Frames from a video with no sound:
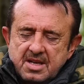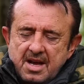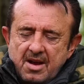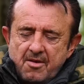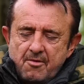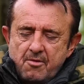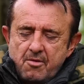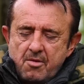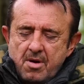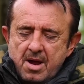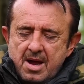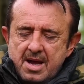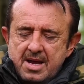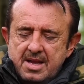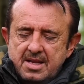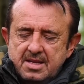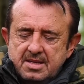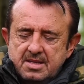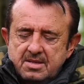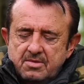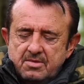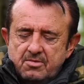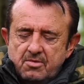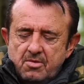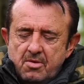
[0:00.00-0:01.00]
sat
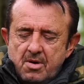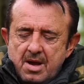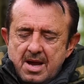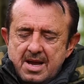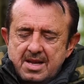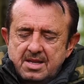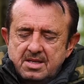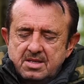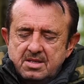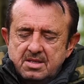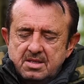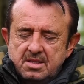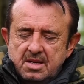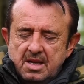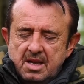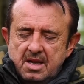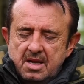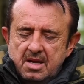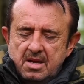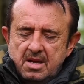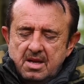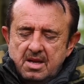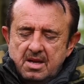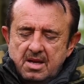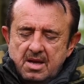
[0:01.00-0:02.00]
right
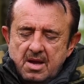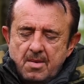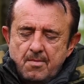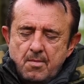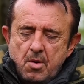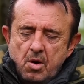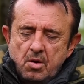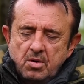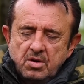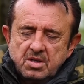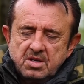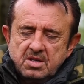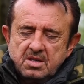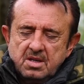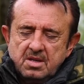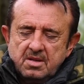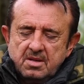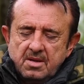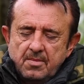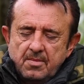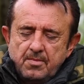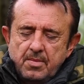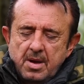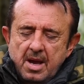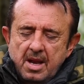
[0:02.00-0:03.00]

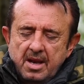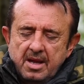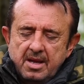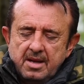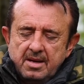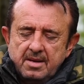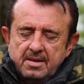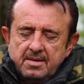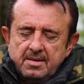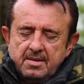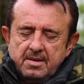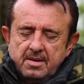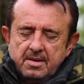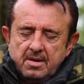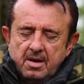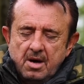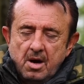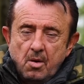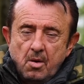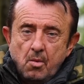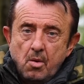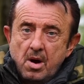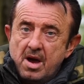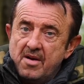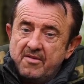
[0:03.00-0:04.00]
amongst the pellet
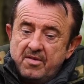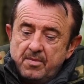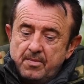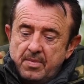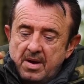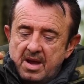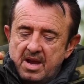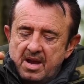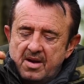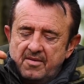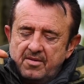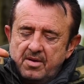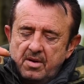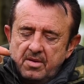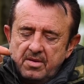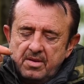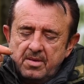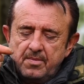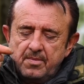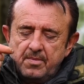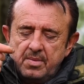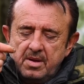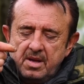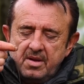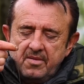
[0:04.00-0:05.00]
or whatever bait I've
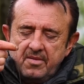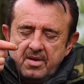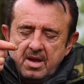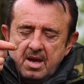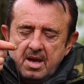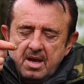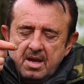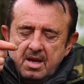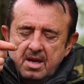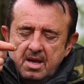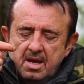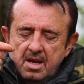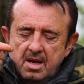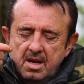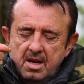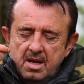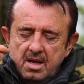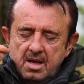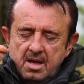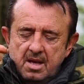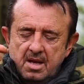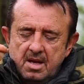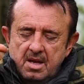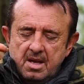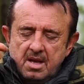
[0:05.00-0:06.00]
got in the PVA.
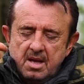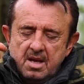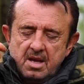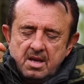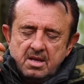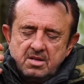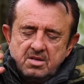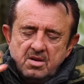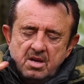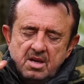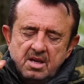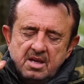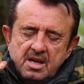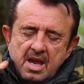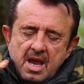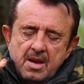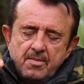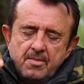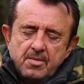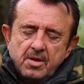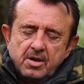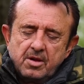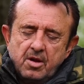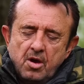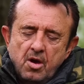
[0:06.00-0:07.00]
You can
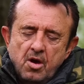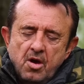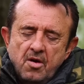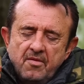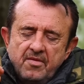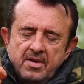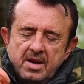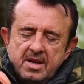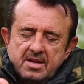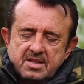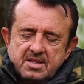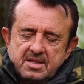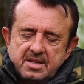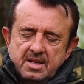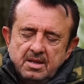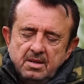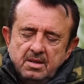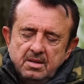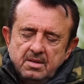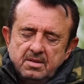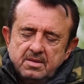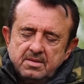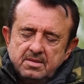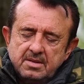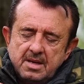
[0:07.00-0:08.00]
keep the curve in it
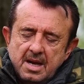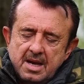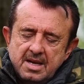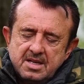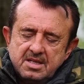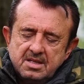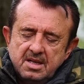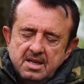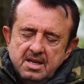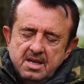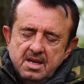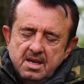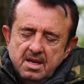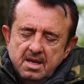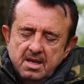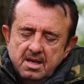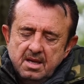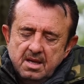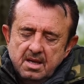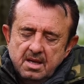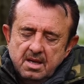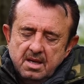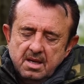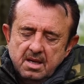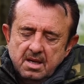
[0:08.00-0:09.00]
still nicely.
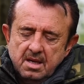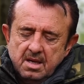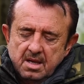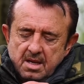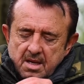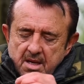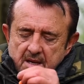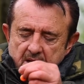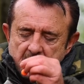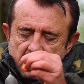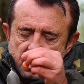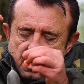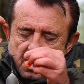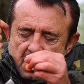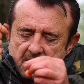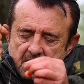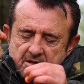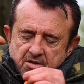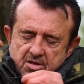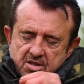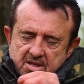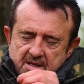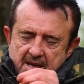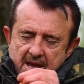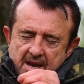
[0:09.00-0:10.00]

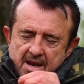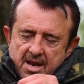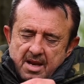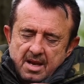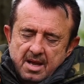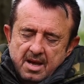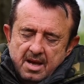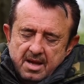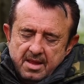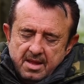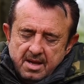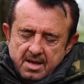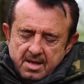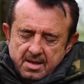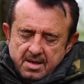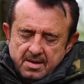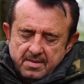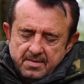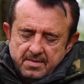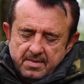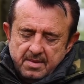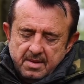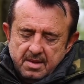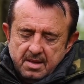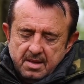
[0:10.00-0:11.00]
I just get it like that